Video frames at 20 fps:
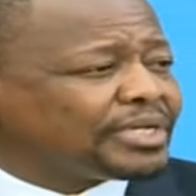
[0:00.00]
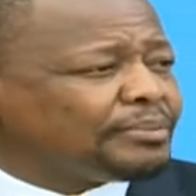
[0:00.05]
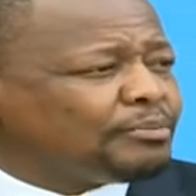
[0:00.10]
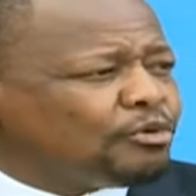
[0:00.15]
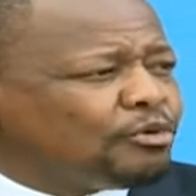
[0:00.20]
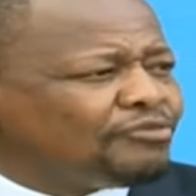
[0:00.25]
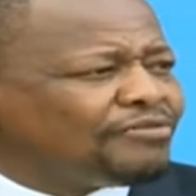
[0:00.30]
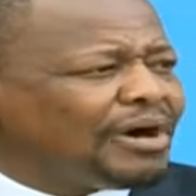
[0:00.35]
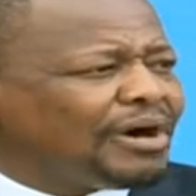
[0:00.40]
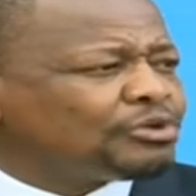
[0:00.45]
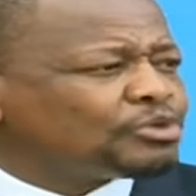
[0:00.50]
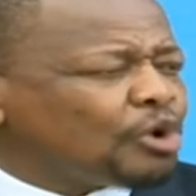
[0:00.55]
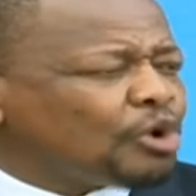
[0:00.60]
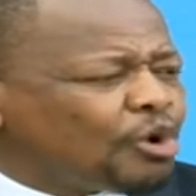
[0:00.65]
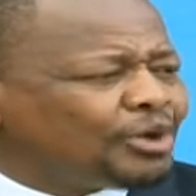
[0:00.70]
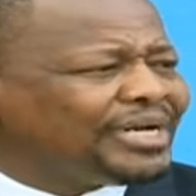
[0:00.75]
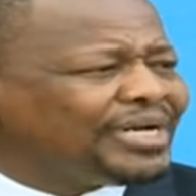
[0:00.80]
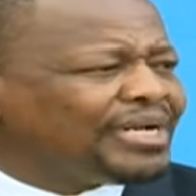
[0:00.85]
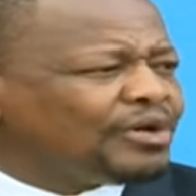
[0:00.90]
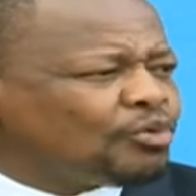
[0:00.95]
Move out
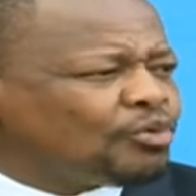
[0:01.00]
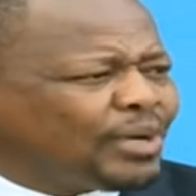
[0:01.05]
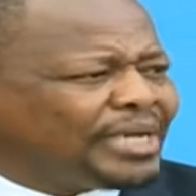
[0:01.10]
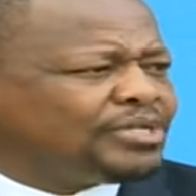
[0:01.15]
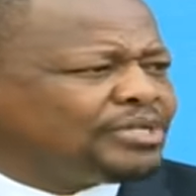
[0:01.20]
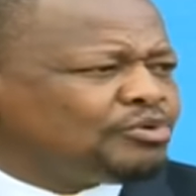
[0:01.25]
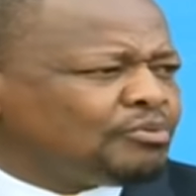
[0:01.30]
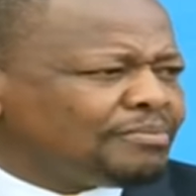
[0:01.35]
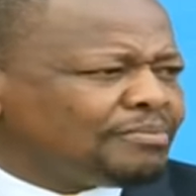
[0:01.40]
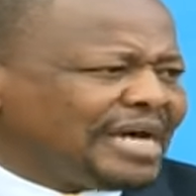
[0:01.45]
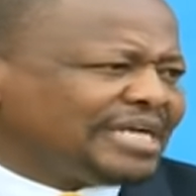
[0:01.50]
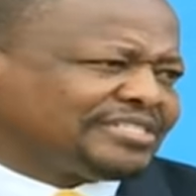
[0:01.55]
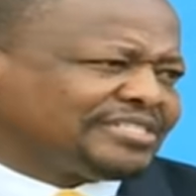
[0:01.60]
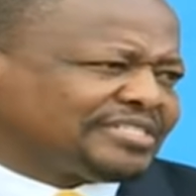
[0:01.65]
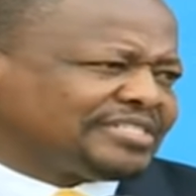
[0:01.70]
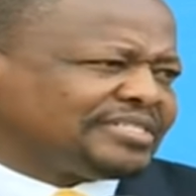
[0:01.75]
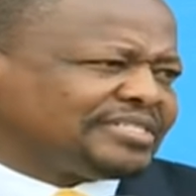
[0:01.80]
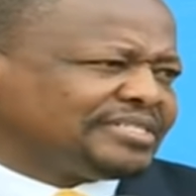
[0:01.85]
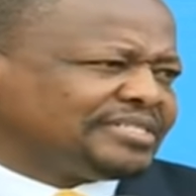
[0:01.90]
only when you must